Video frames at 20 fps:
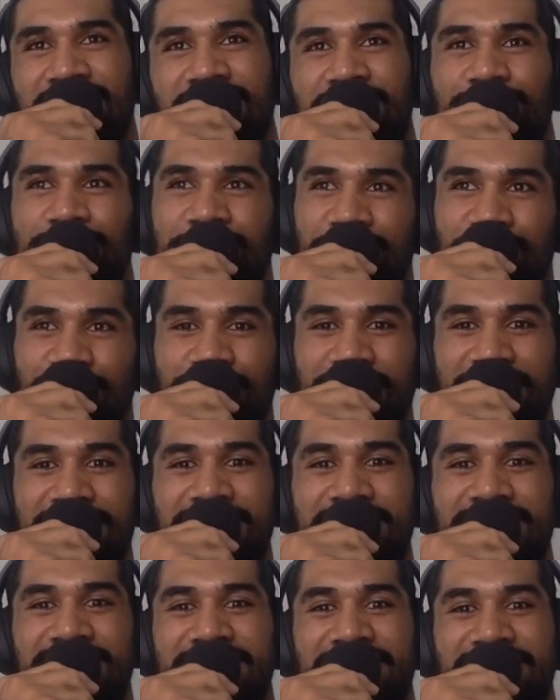middle
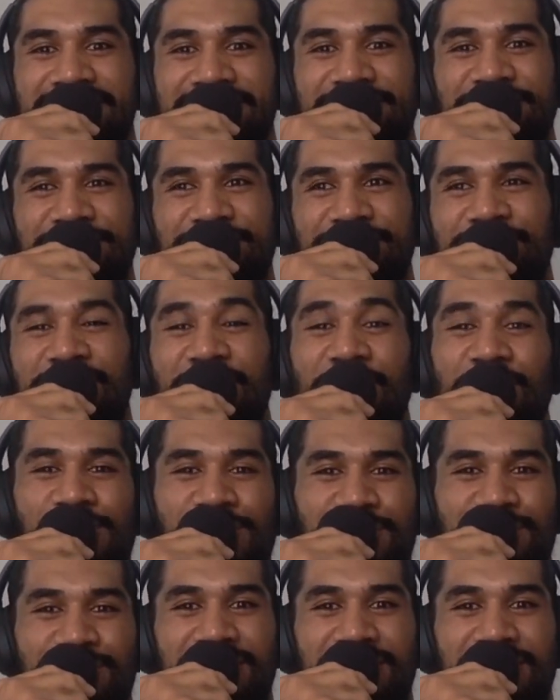brother, my older